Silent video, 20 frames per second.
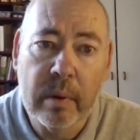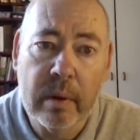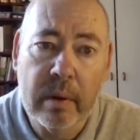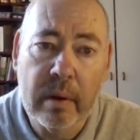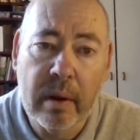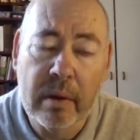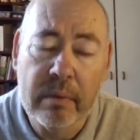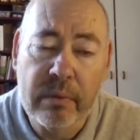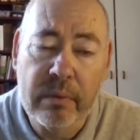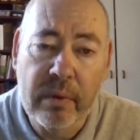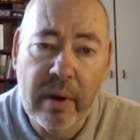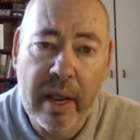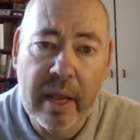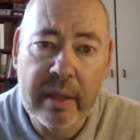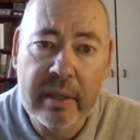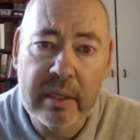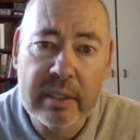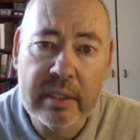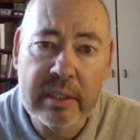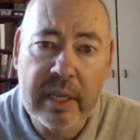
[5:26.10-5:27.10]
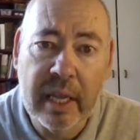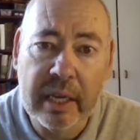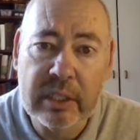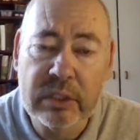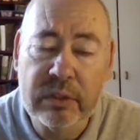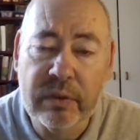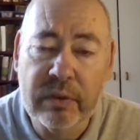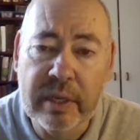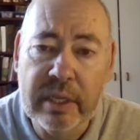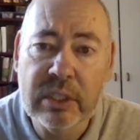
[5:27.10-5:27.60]
have read the text
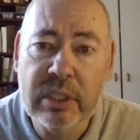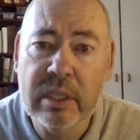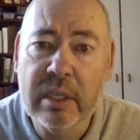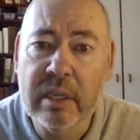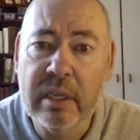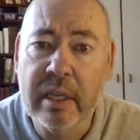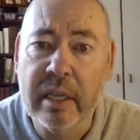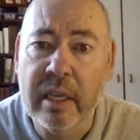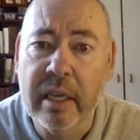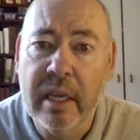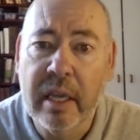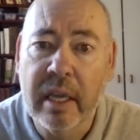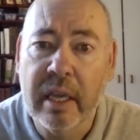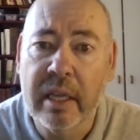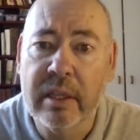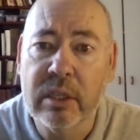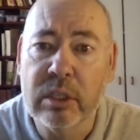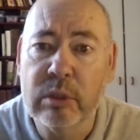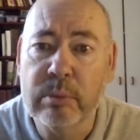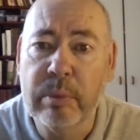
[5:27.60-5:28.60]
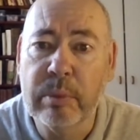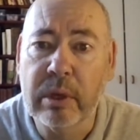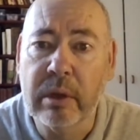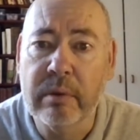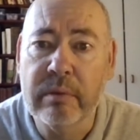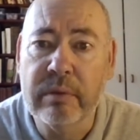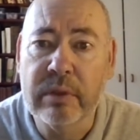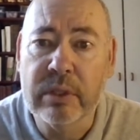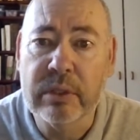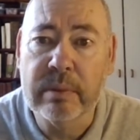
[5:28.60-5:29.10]
recently in this book of
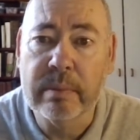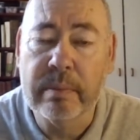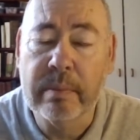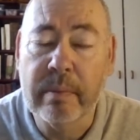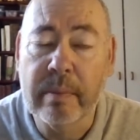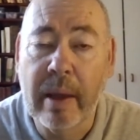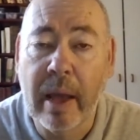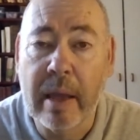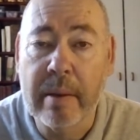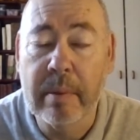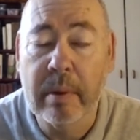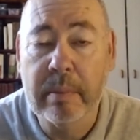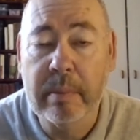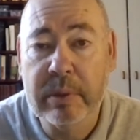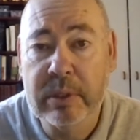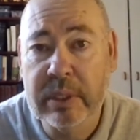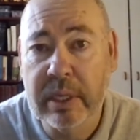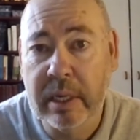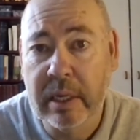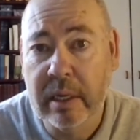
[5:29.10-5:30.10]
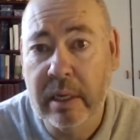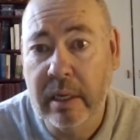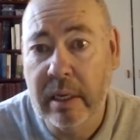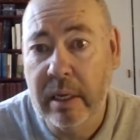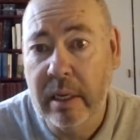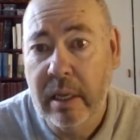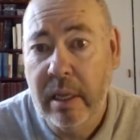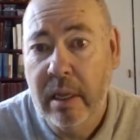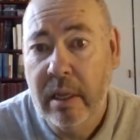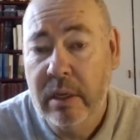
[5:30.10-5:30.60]
the Bible, particularly
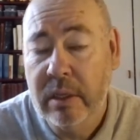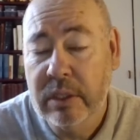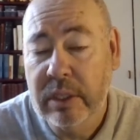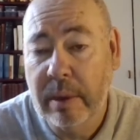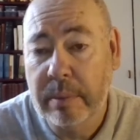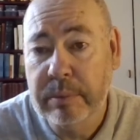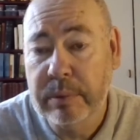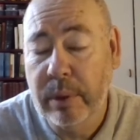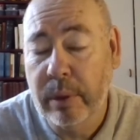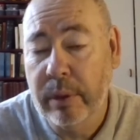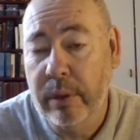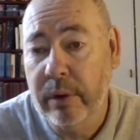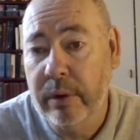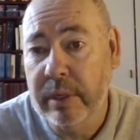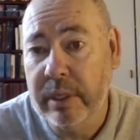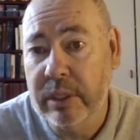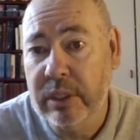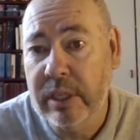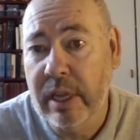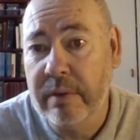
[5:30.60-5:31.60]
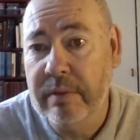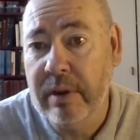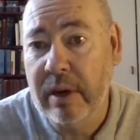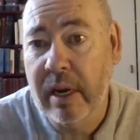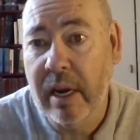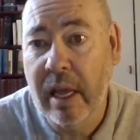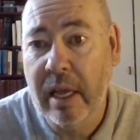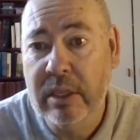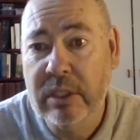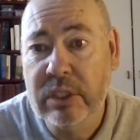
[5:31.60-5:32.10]
chapter 37
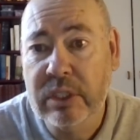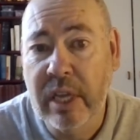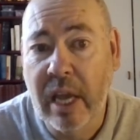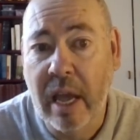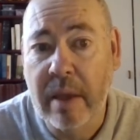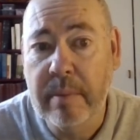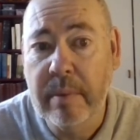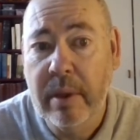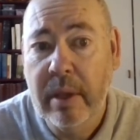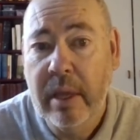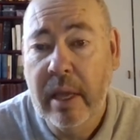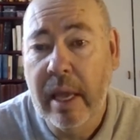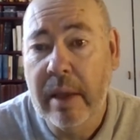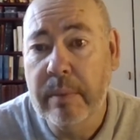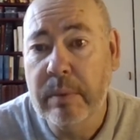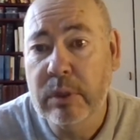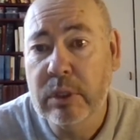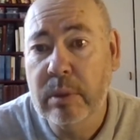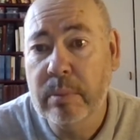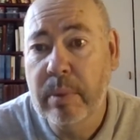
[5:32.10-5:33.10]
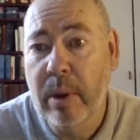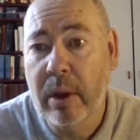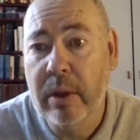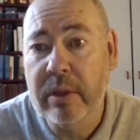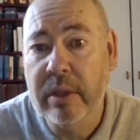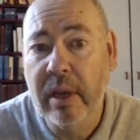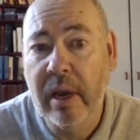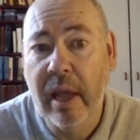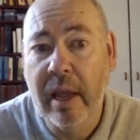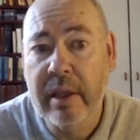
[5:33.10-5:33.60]
last time, it was about
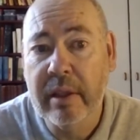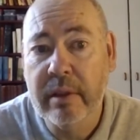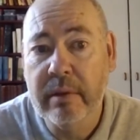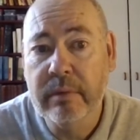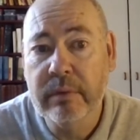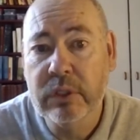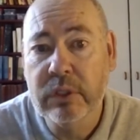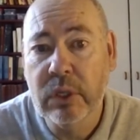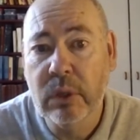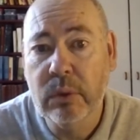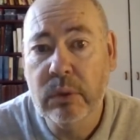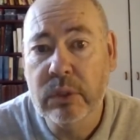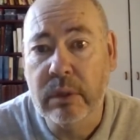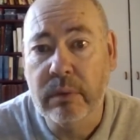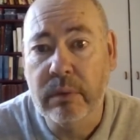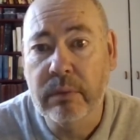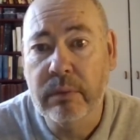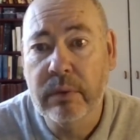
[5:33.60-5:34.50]
the life of Joseph.